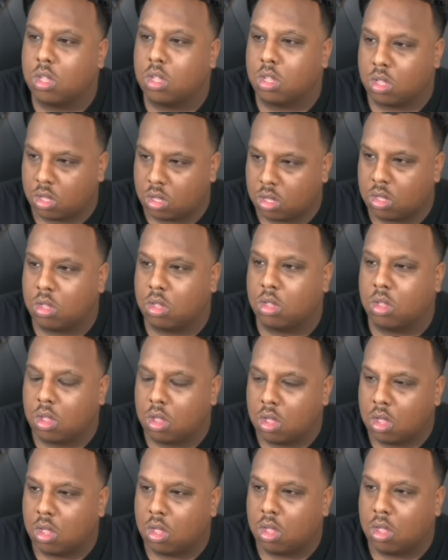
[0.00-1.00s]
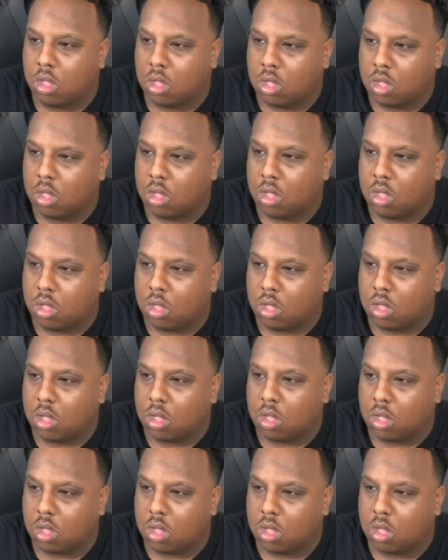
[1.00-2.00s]

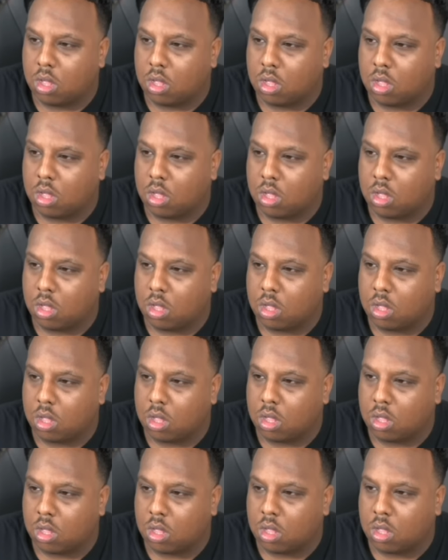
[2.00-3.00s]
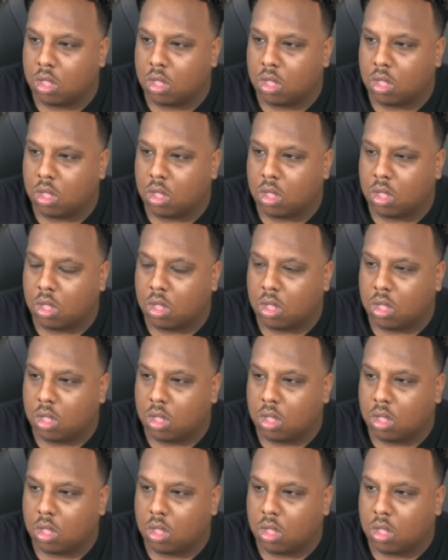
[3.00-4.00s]

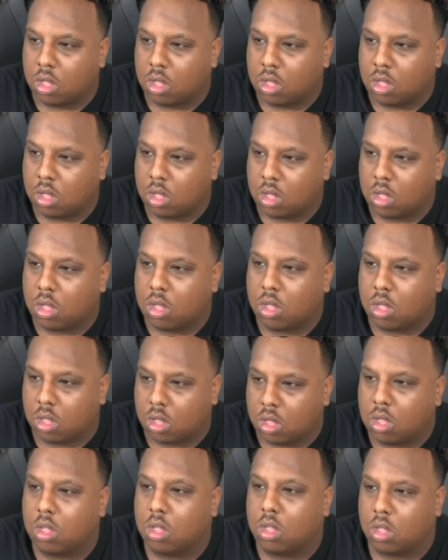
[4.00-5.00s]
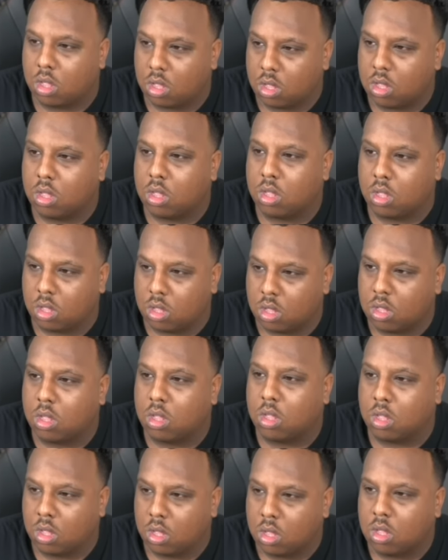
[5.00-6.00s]

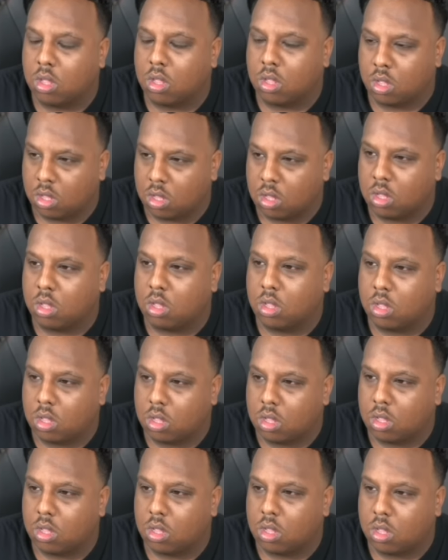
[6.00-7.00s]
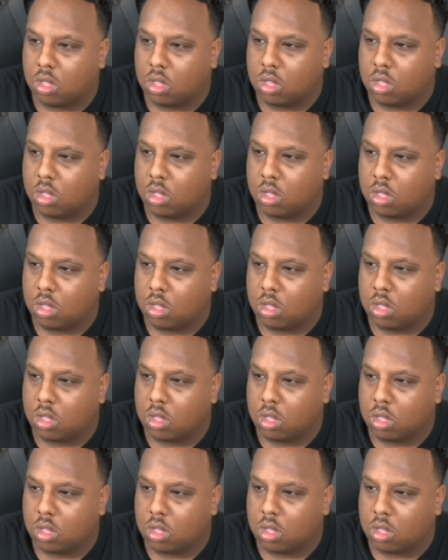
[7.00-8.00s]
[no speech]